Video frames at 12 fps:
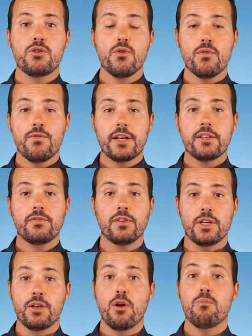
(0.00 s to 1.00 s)
you're
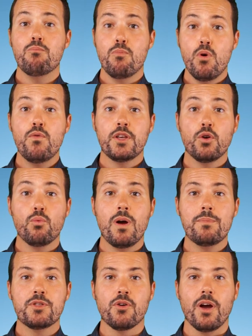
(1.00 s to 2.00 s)
effectively moving your
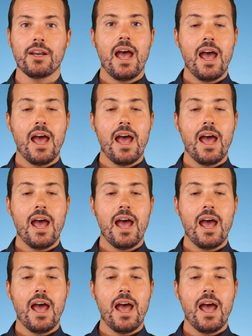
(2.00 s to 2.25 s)
website,